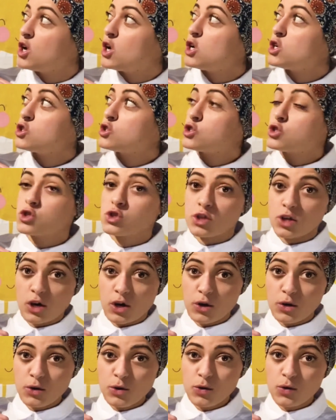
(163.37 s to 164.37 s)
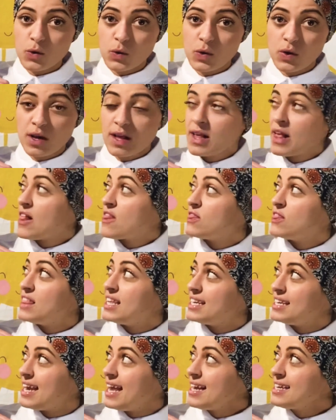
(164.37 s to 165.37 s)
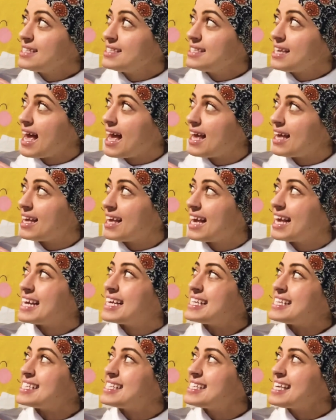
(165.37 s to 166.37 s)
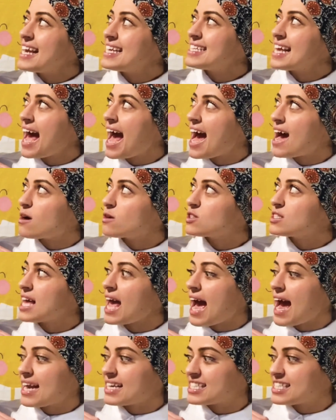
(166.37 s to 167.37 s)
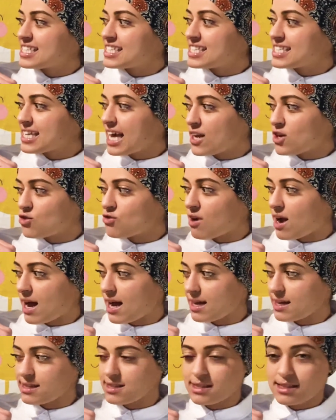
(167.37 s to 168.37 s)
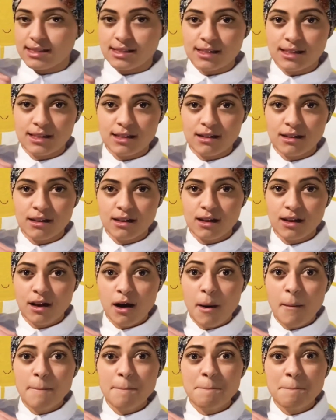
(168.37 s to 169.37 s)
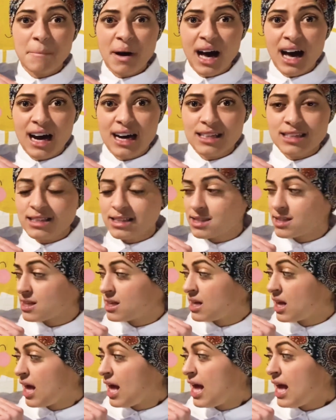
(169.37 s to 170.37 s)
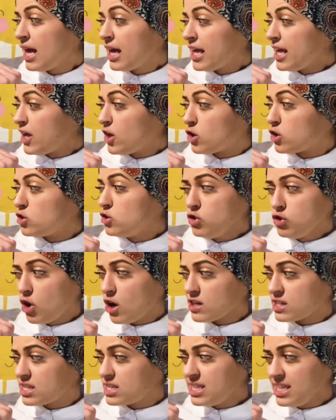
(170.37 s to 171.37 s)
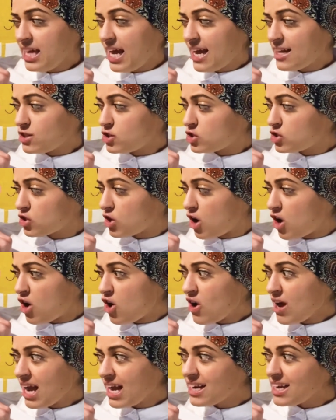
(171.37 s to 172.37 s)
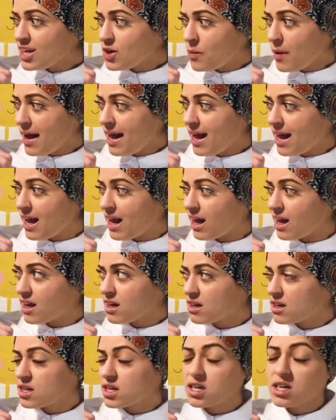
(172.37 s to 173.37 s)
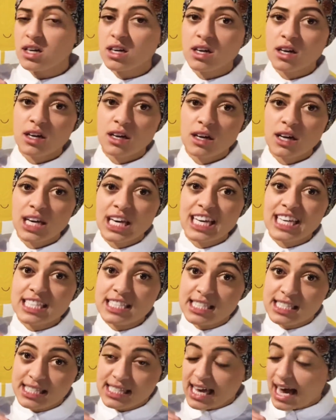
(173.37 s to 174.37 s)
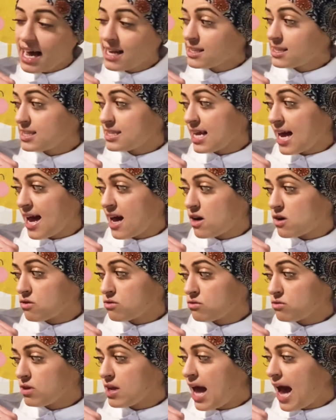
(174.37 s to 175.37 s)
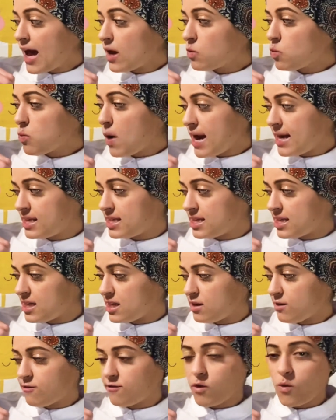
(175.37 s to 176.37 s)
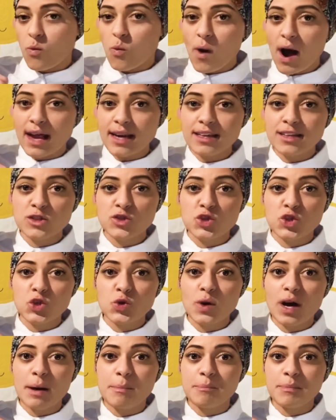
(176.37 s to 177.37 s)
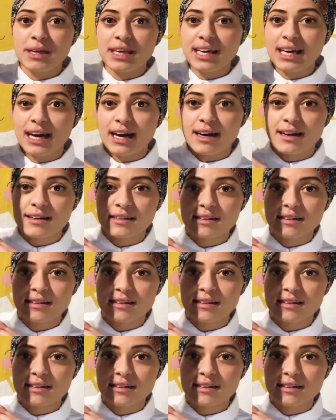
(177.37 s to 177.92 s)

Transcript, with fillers: So the next day he set out at sunrise. But he could not see a star anywhere. He sat down and waited for one to appear.